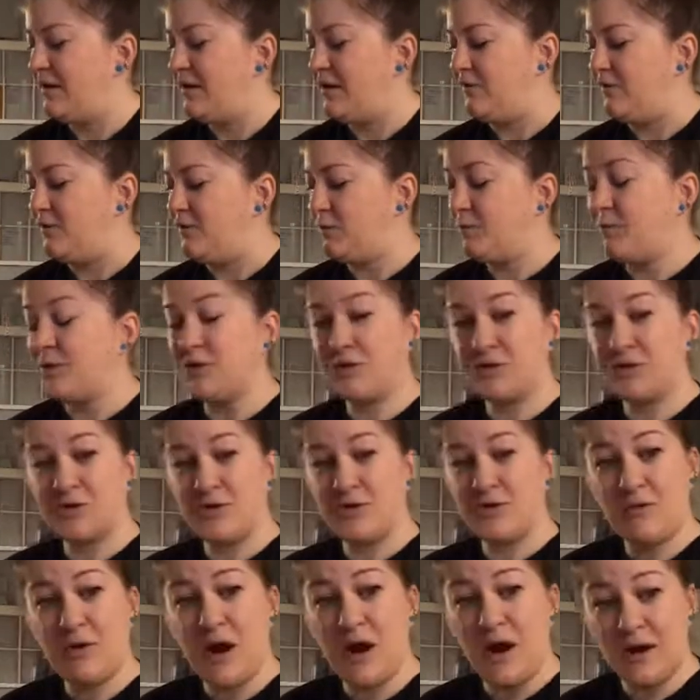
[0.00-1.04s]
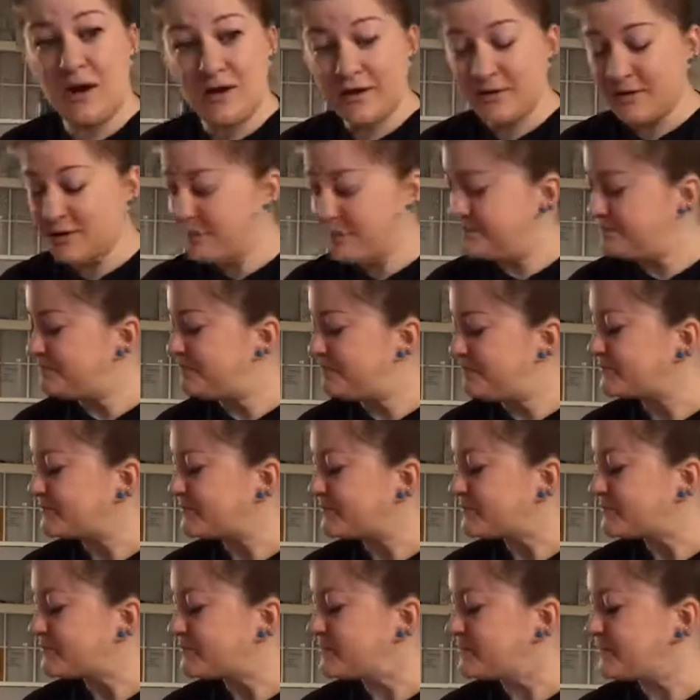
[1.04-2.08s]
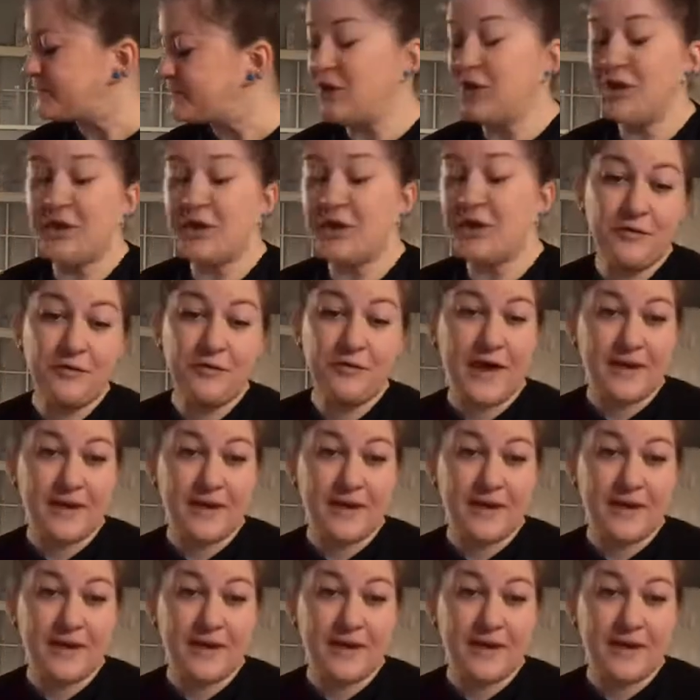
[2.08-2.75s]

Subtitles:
If you push too hard, you're going to